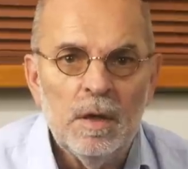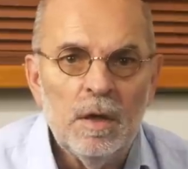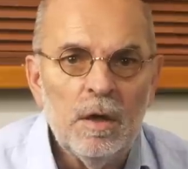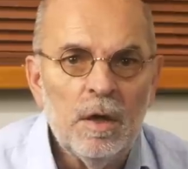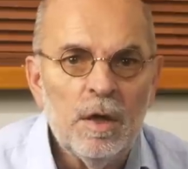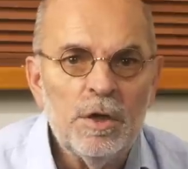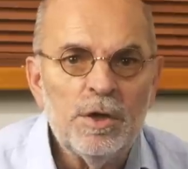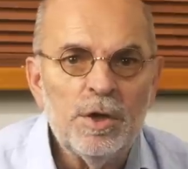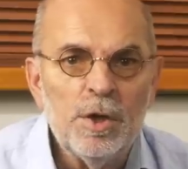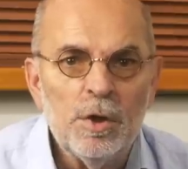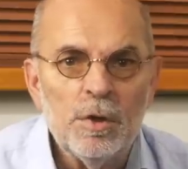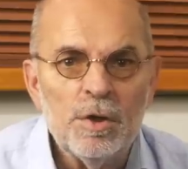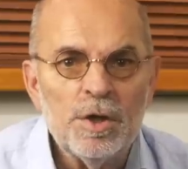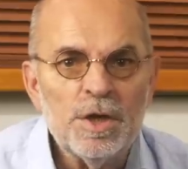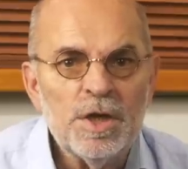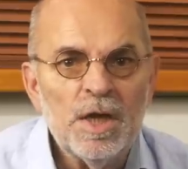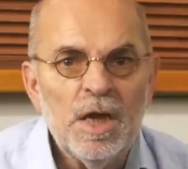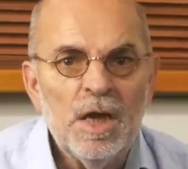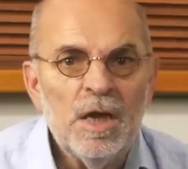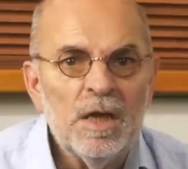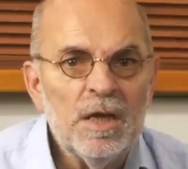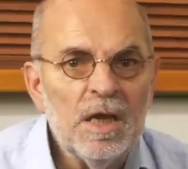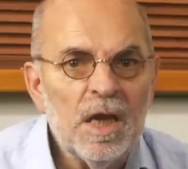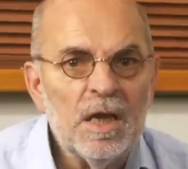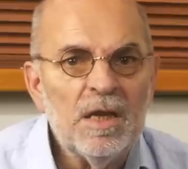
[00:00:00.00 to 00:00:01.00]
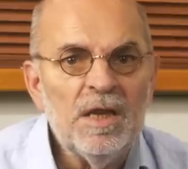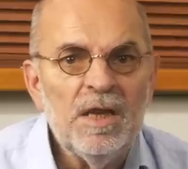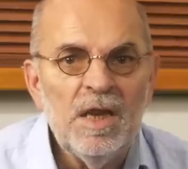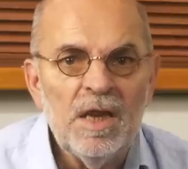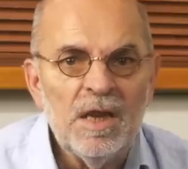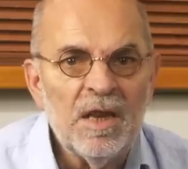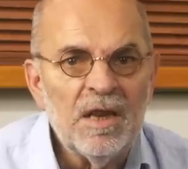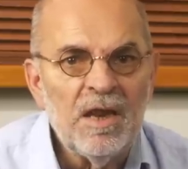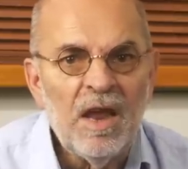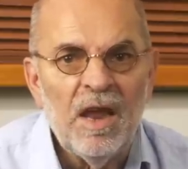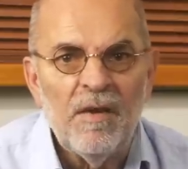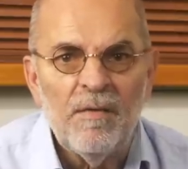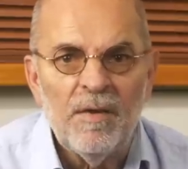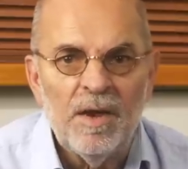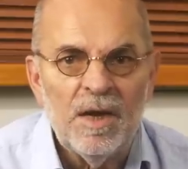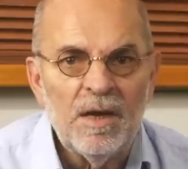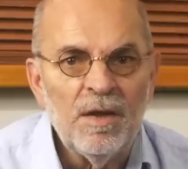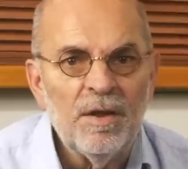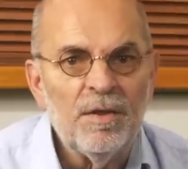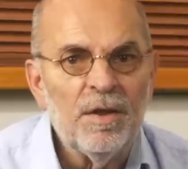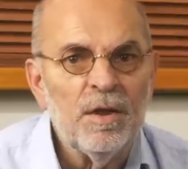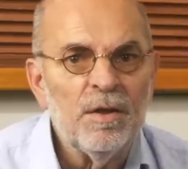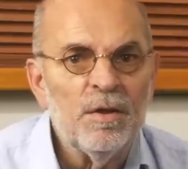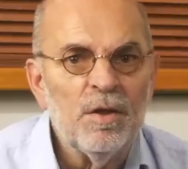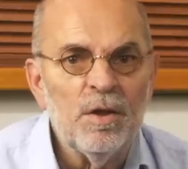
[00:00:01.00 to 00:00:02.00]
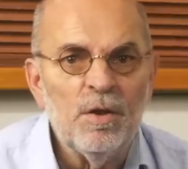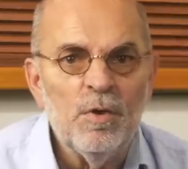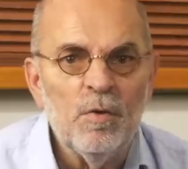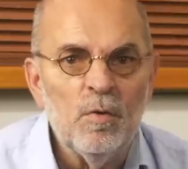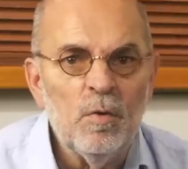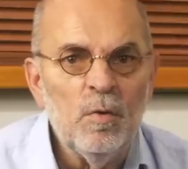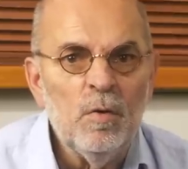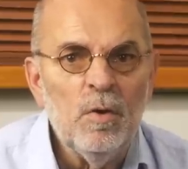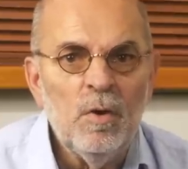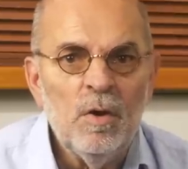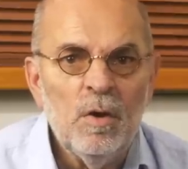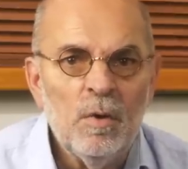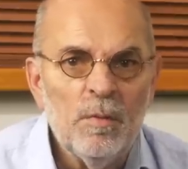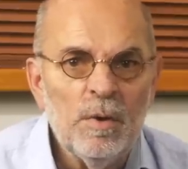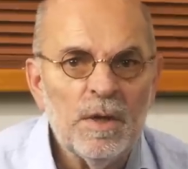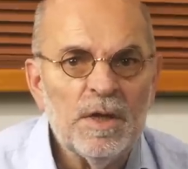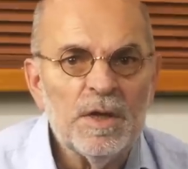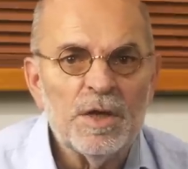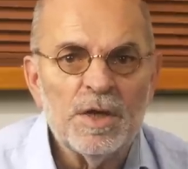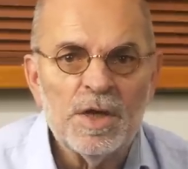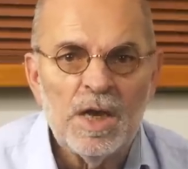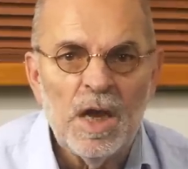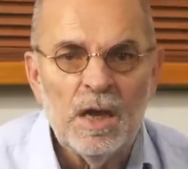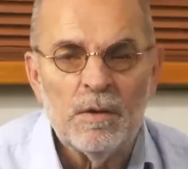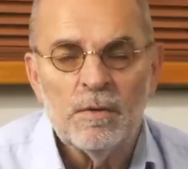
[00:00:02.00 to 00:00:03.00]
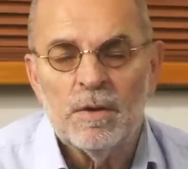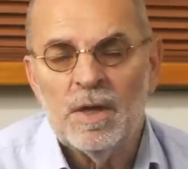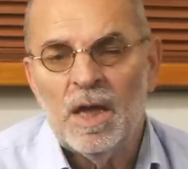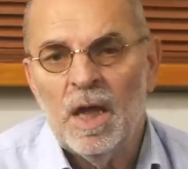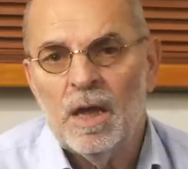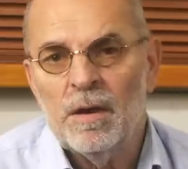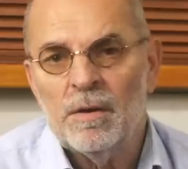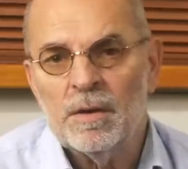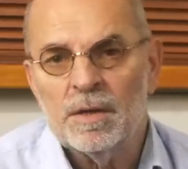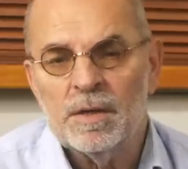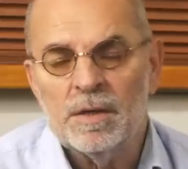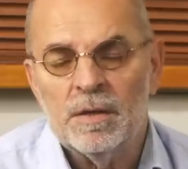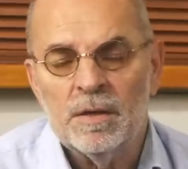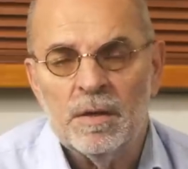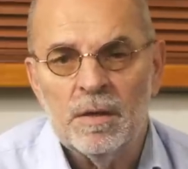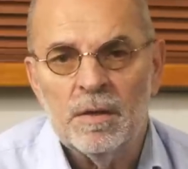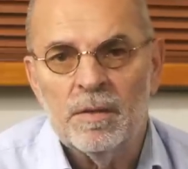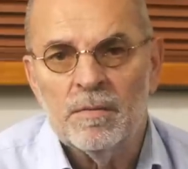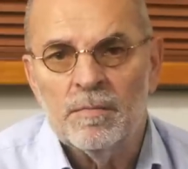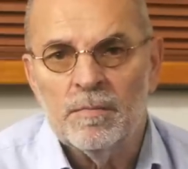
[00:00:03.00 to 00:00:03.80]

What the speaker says: A choice that didn't have anything to do with the sound character.